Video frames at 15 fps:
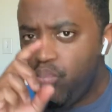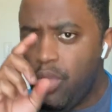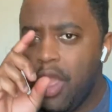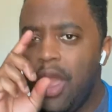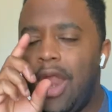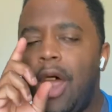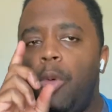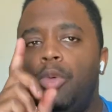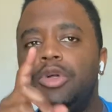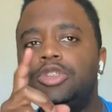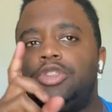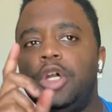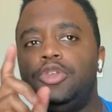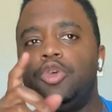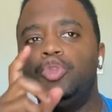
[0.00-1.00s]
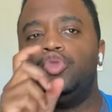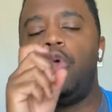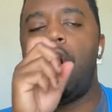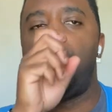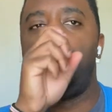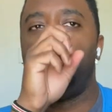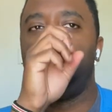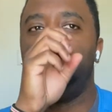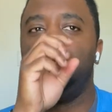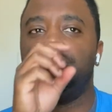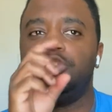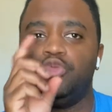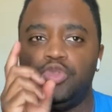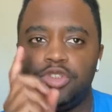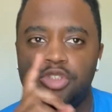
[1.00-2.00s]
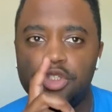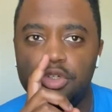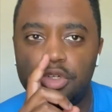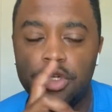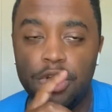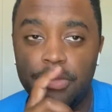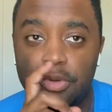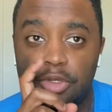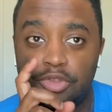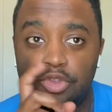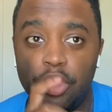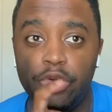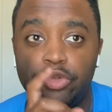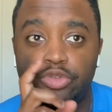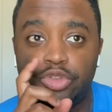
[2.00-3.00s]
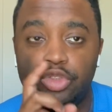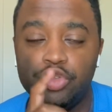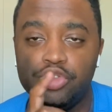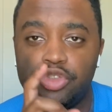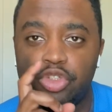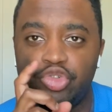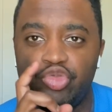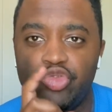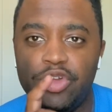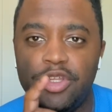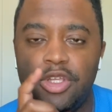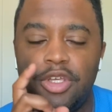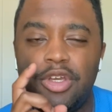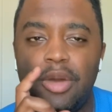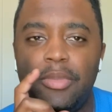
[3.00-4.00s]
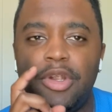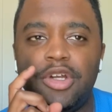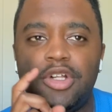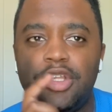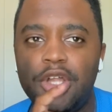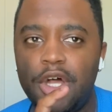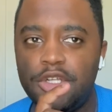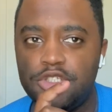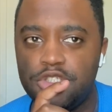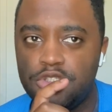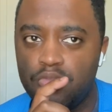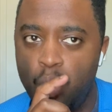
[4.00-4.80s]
And I wish that those Walmart pizzas were still good because those used to really come in clutch.